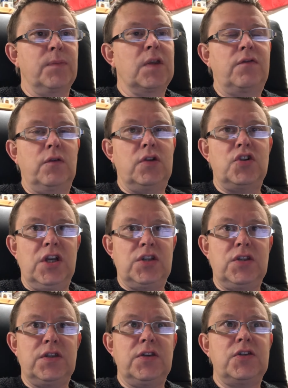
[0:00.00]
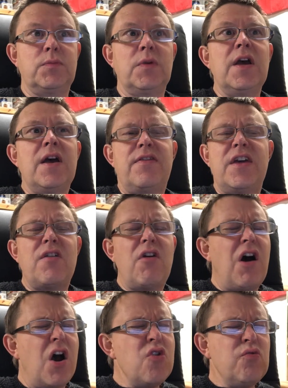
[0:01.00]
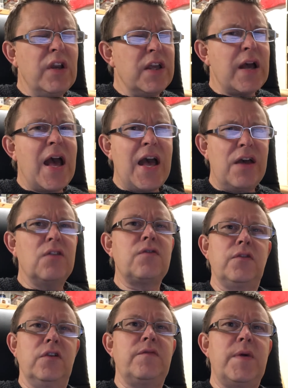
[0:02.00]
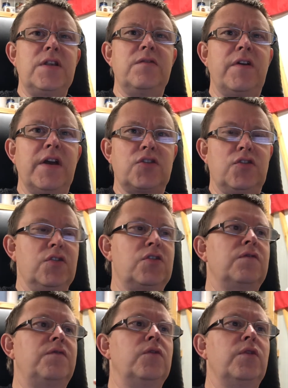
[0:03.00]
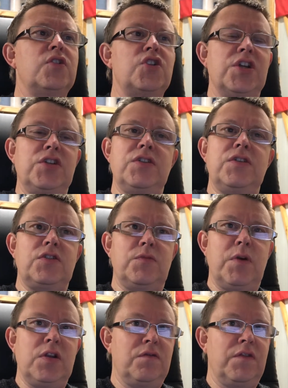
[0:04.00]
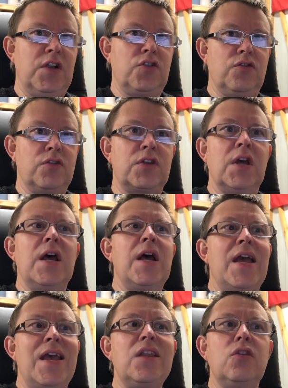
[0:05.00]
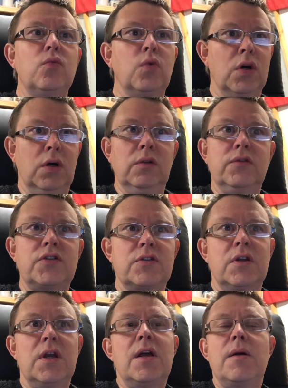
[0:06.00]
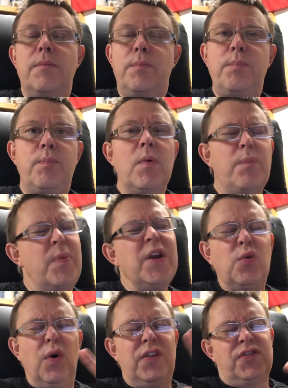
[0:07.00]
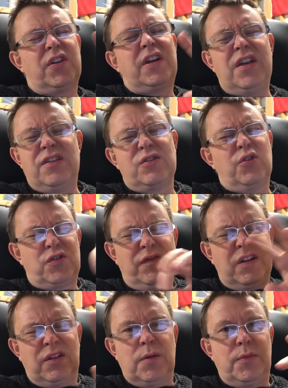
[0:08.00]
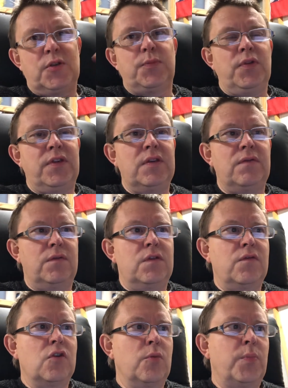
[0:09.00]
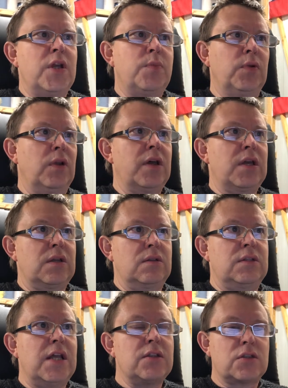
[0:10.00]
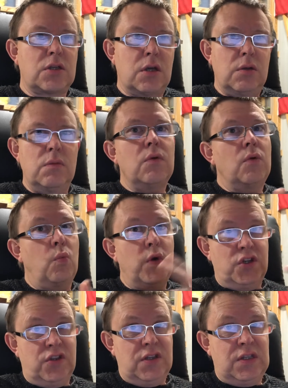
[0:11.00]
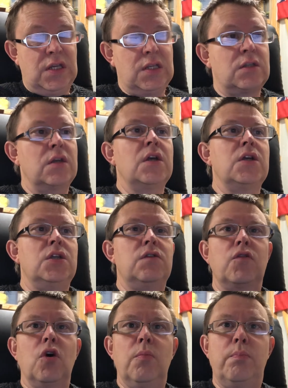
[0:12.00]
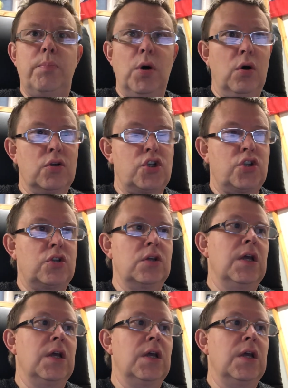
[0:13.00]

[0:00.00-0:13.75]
injection system. There are only a handful of manufacturers, fuel injection system manufacturers, in the world. Big ones. Okay, there's lots of little companies, but you've got people like Denso, which this is. You've got Bosch,